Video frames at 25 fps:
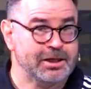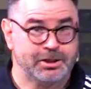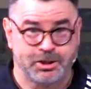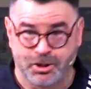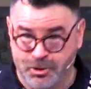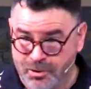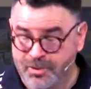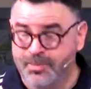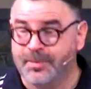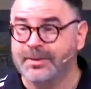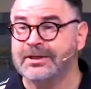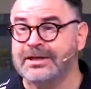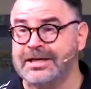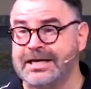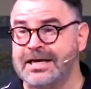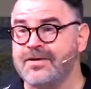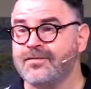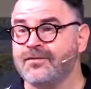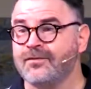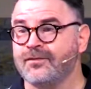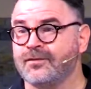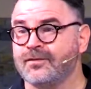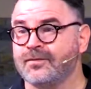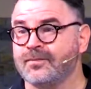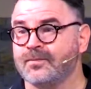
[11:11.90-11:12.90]
that you would
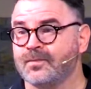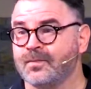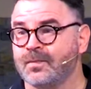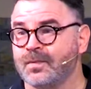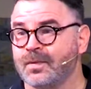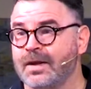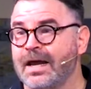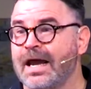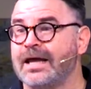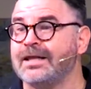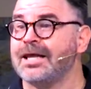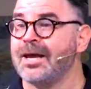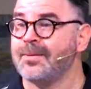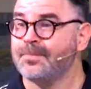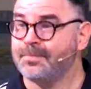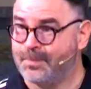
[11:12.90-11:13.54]
believe, and